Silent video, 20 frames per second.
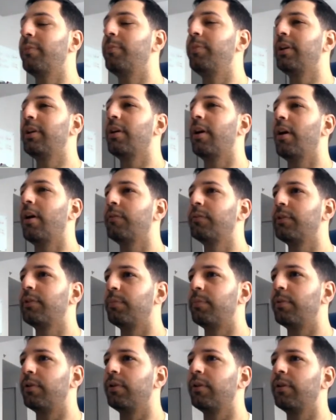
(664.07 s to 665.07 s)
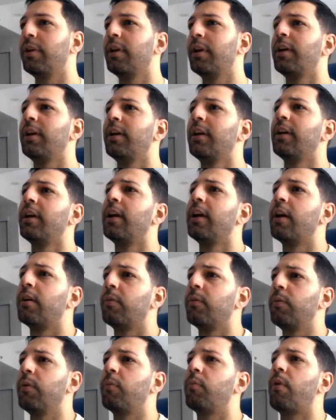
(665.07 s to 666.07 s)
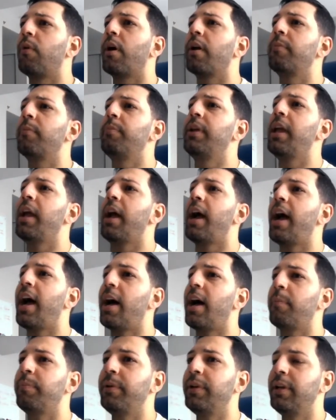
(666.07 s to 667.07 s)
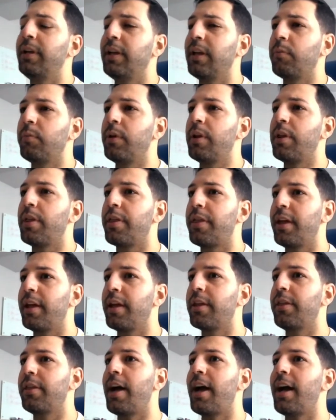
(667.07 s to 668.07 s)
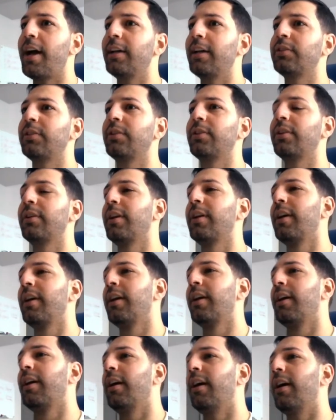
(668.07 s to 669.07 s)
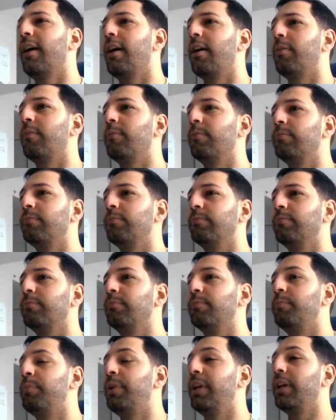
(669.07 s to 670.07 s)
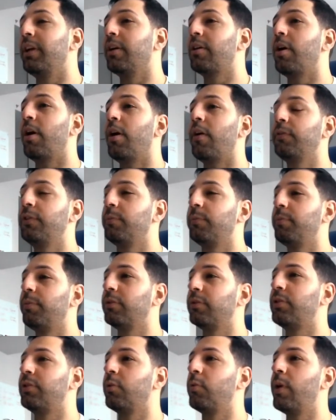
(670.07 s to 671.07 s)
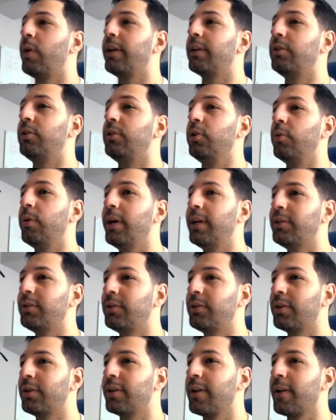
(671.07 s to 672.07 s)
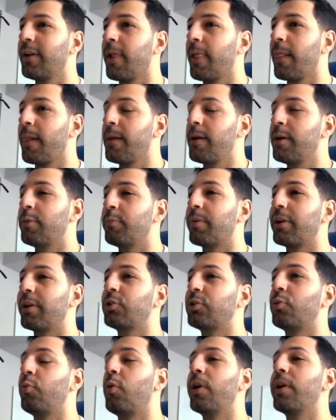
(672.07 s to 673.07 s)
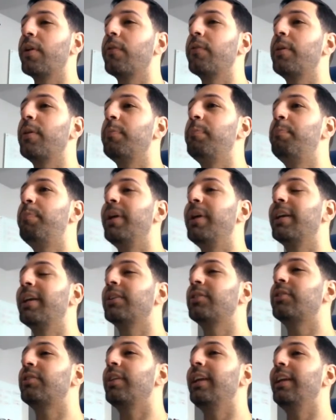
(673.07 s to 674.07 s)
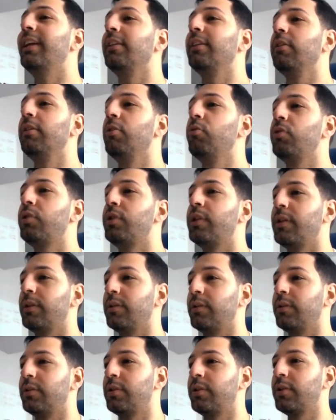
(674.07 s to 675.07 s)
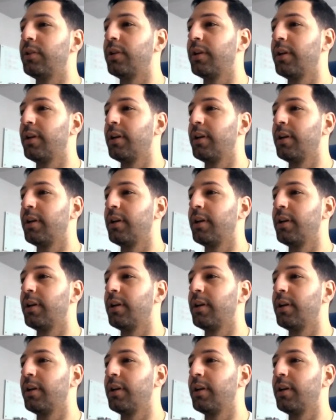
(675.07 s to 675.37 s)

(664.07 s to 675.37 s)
to be comfortable, we want to be happy, and we think that um, being comfortable is the way to do it. Mm-hmm. But it's one of the biggest illusions